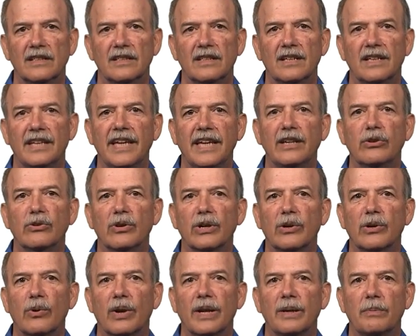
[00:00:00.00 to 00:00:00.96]
The key to a
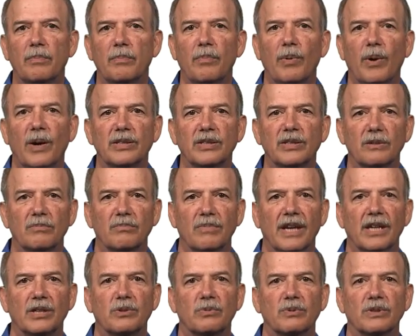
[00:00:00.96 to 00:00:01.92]
great project
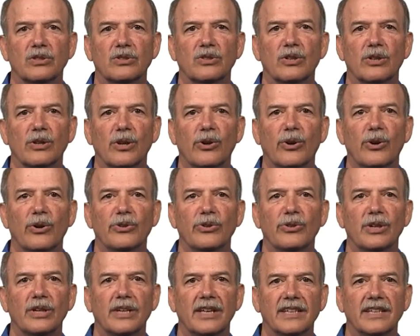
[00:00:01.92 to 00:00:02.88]
management is to learn
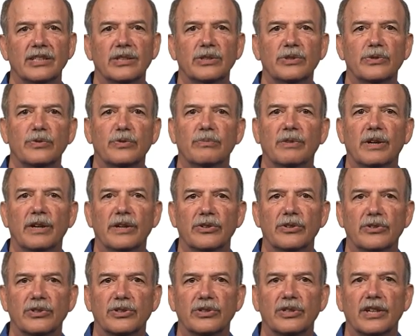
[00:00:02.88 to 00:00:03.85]
the lessons from
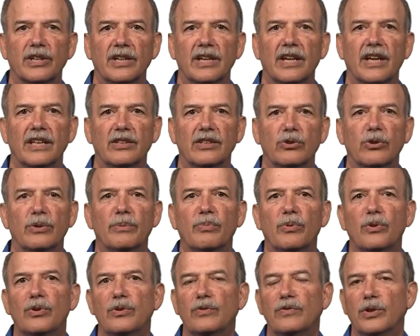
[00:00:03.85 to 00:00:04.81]
others to
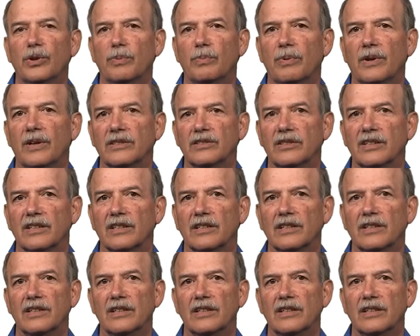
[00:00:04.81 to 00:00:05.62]
improve your project.